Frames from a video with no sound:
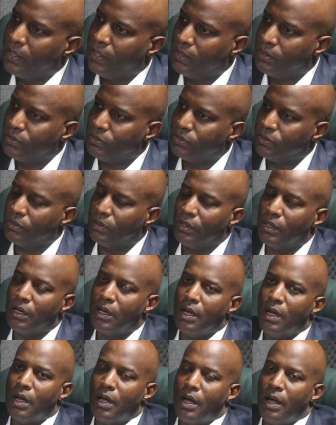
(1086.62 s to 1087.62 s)
age.
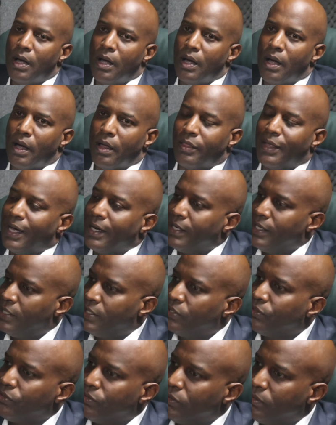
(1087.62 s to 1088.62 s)
That
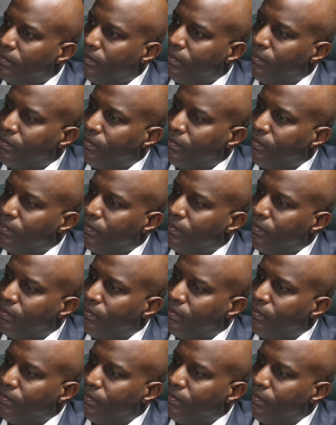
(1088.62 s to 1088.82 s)
age group